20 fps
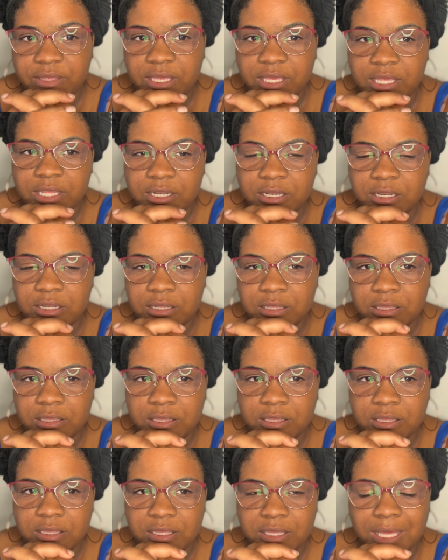and
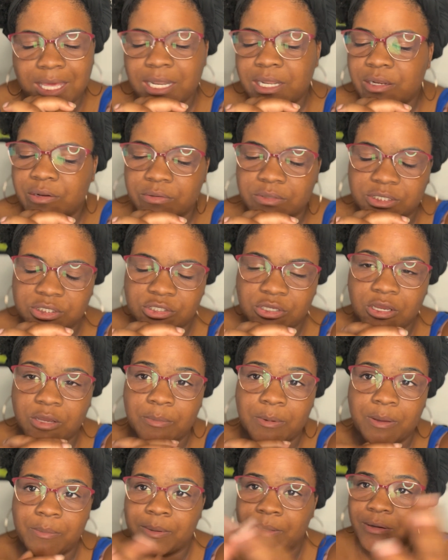I didn't know what to talk
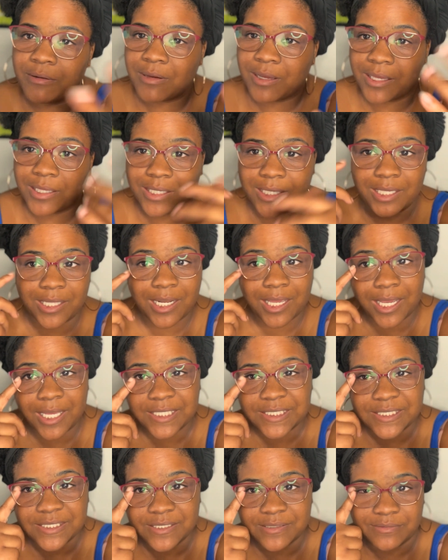about, but look, again, I
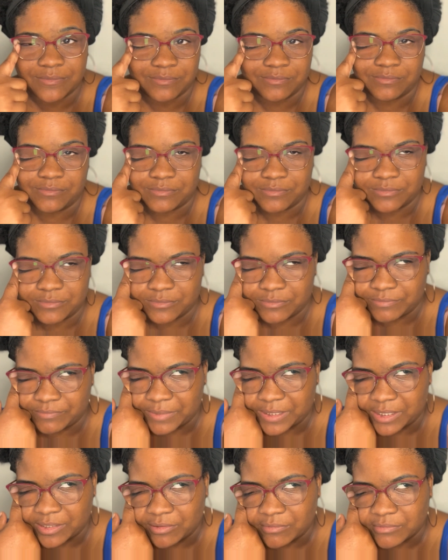got
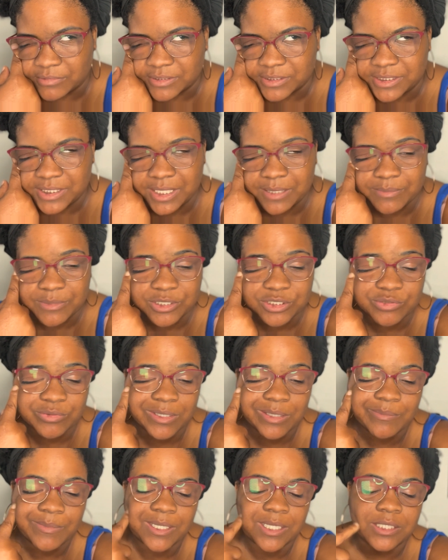big, almost damn near
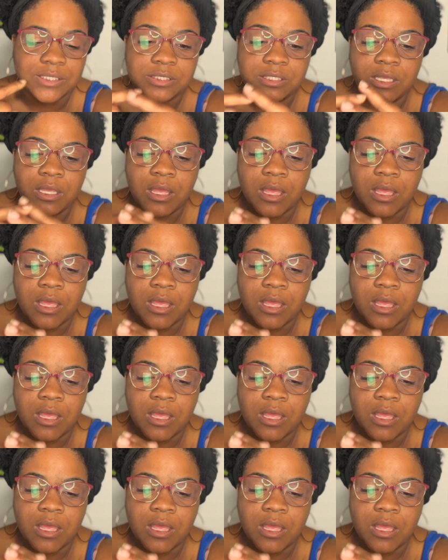20 minutes.